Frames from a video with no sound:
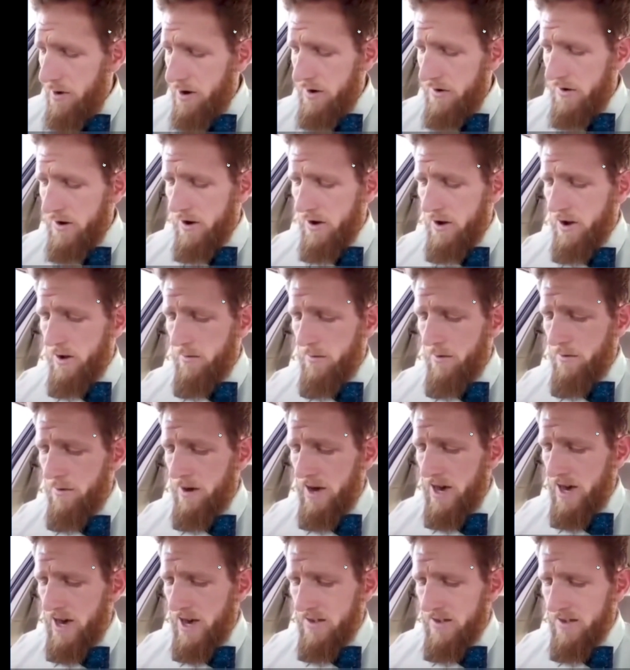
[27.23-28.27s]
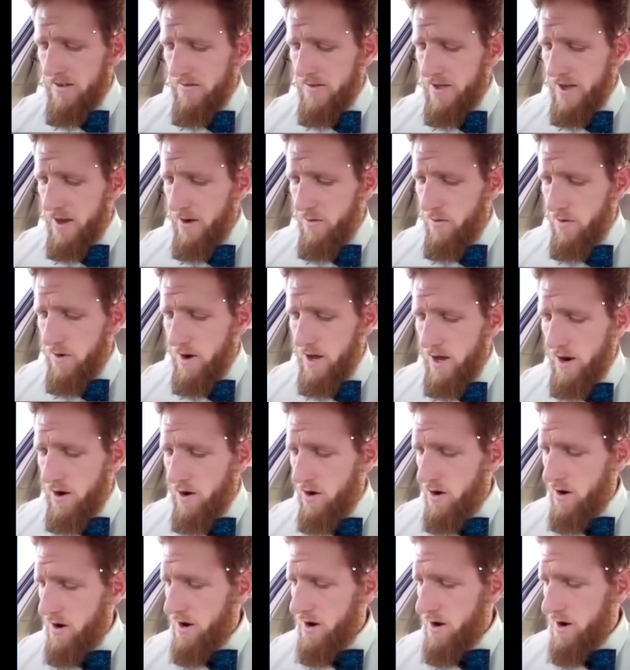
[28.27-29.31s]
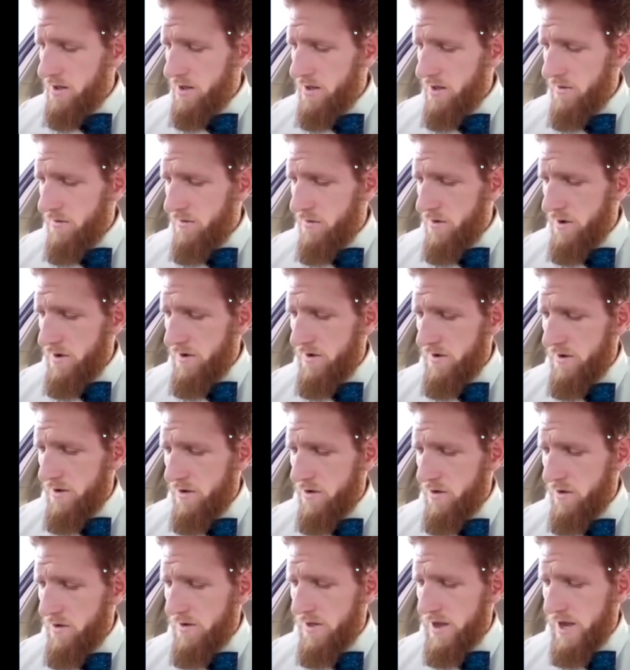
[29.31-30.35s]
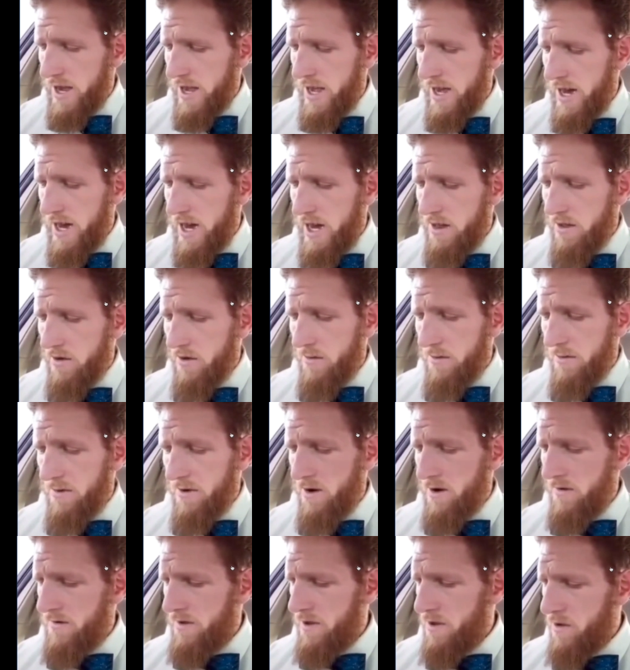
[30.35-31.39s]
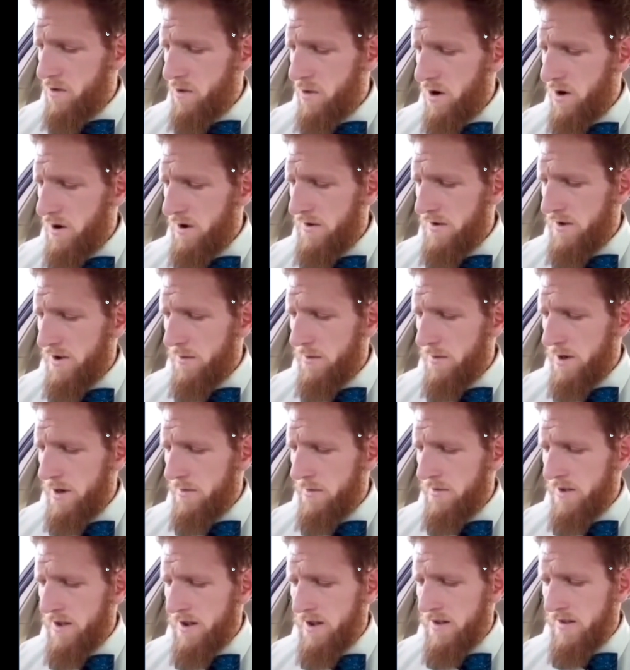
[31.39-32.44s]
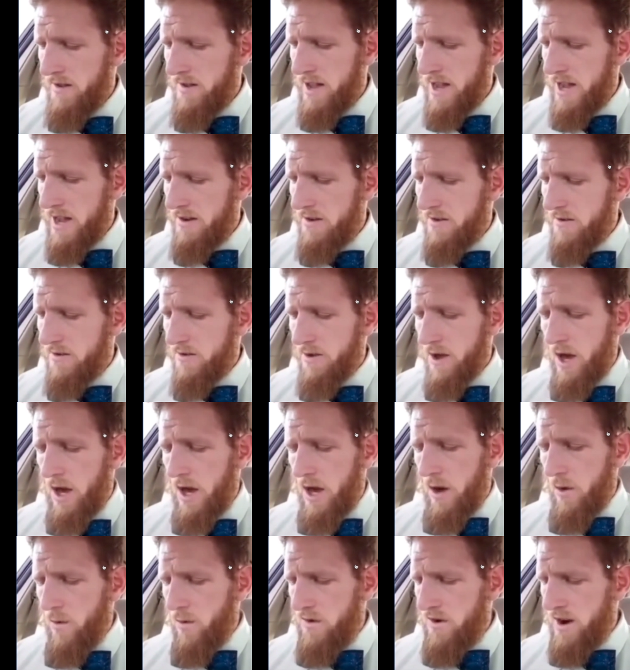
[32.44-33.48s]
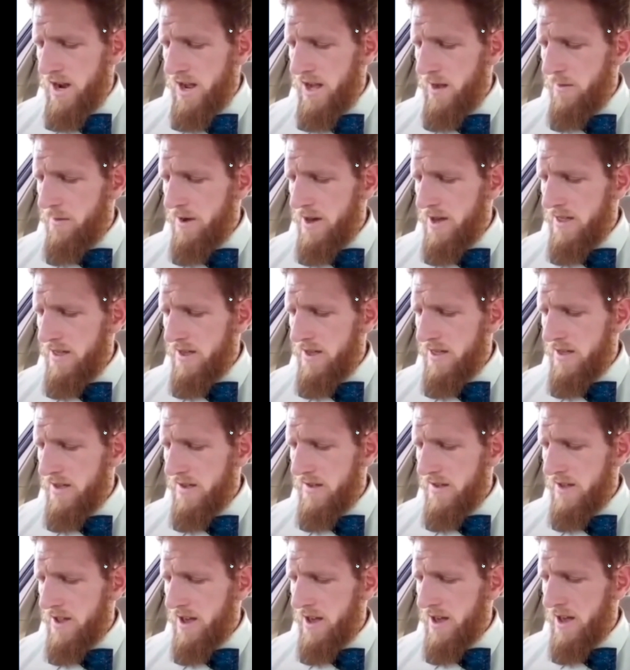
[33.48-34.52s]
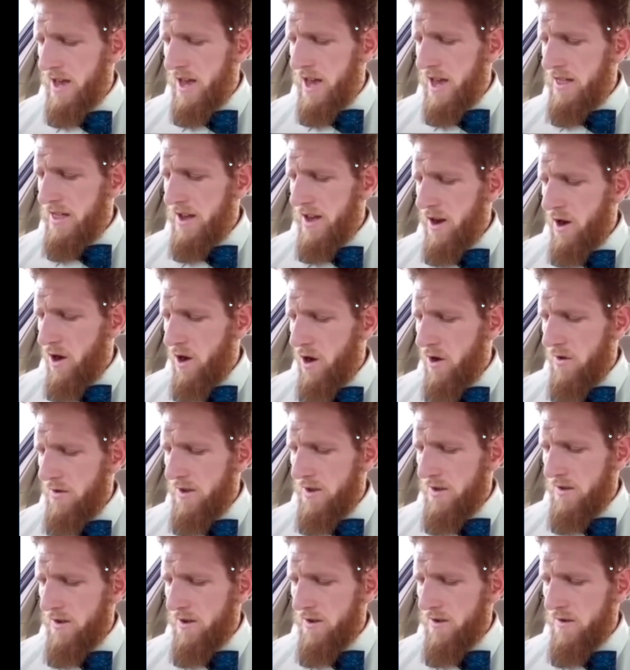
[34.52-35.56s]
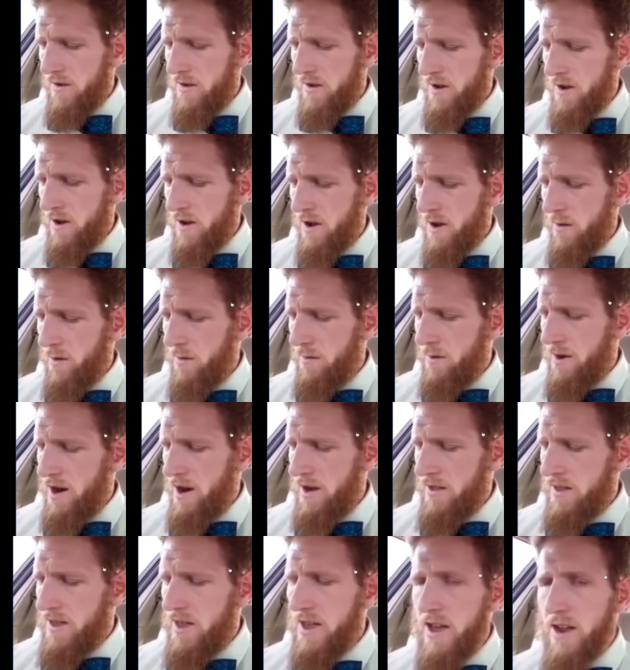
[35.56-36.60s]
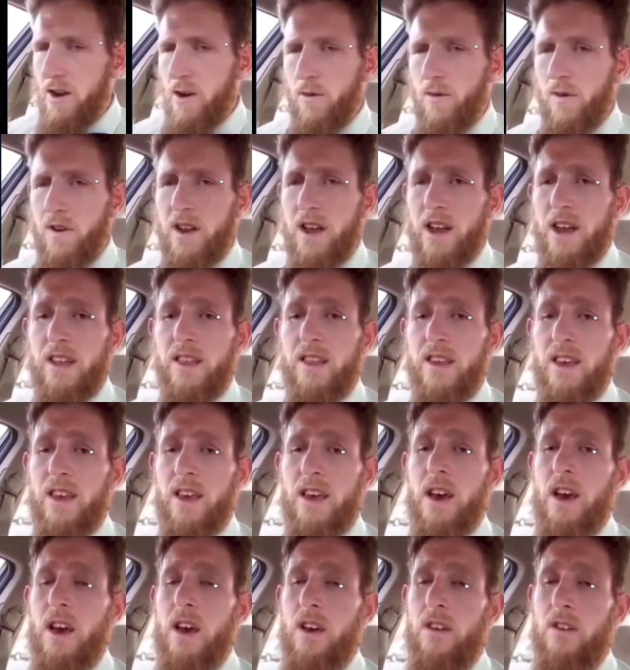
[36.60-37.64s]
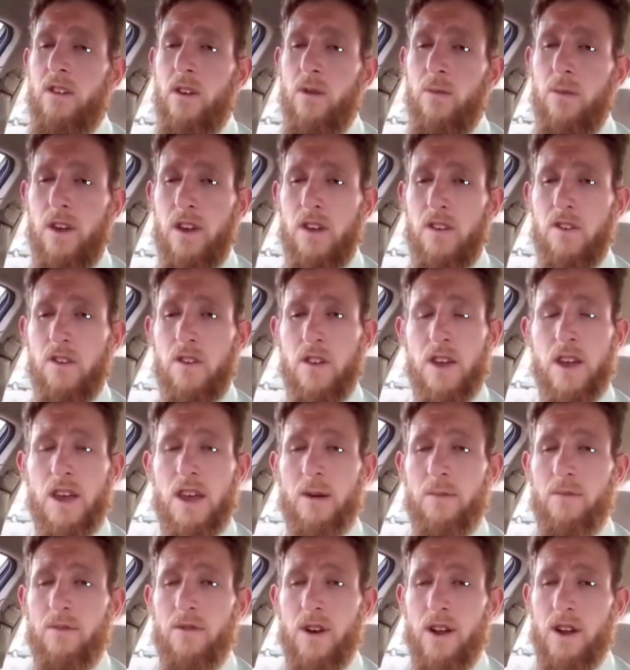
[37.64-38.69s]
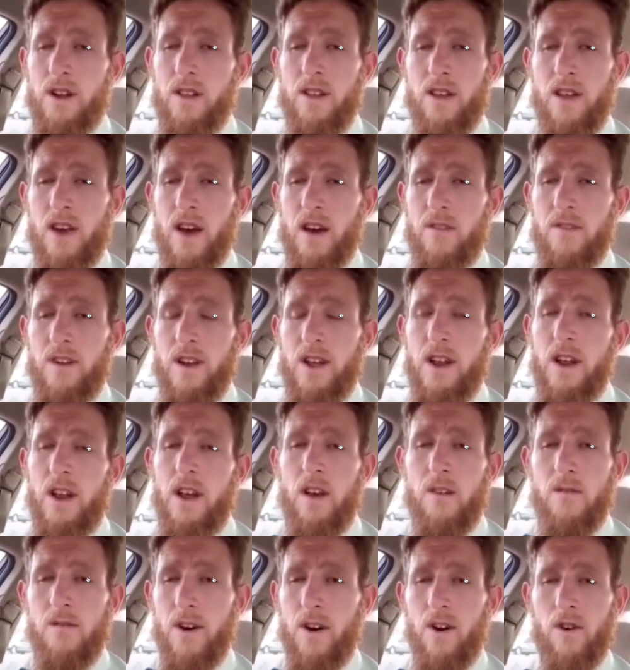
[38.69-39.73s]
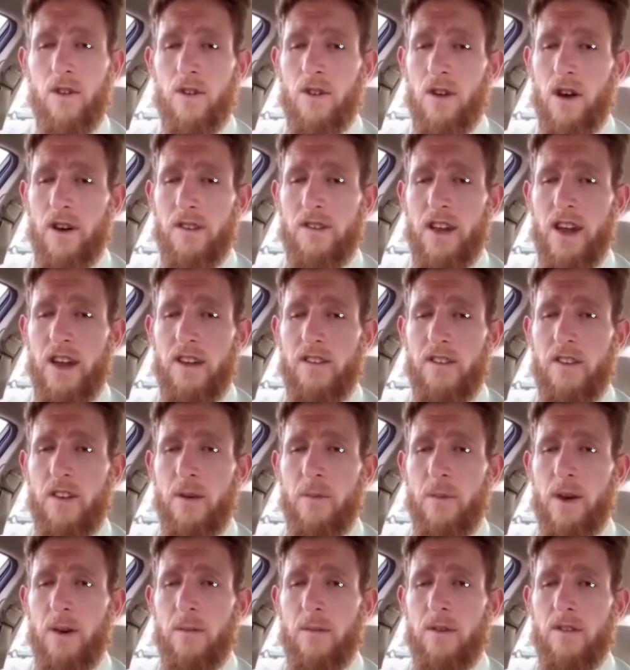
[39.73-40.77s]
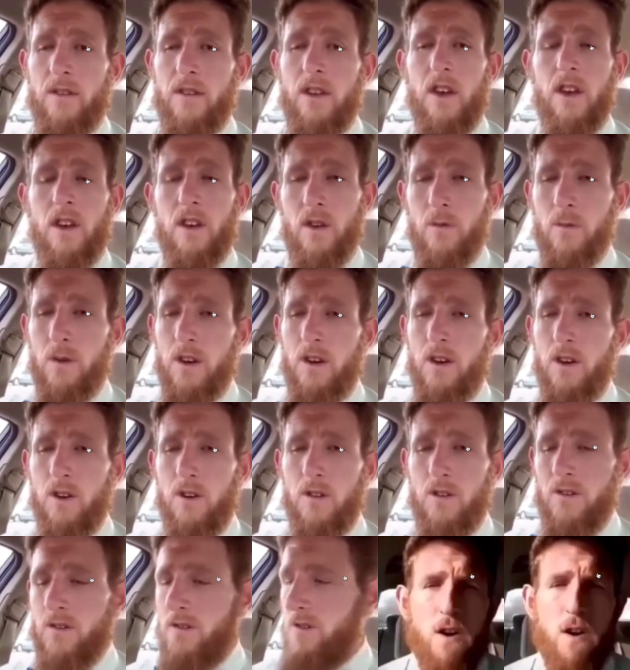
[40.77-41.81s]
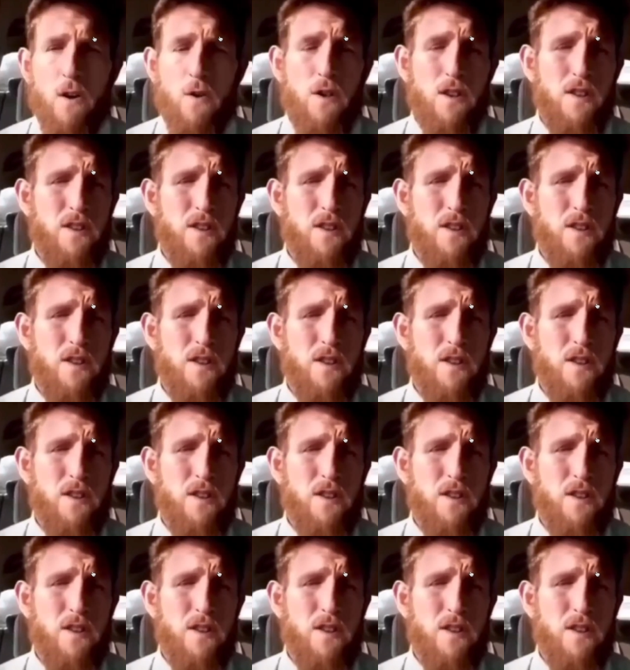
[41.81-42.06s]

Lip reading: But it shall come to pass, if thou wilt not hearken unto the voice of the Lord thy God, to observe and do all his commandments and his statutes, which I command thee this day, that all these curses shall come upon thee and overtake thee. So because you didn't keep your end of the covenant, follow the law, statutes, and commandments, you've been cursed.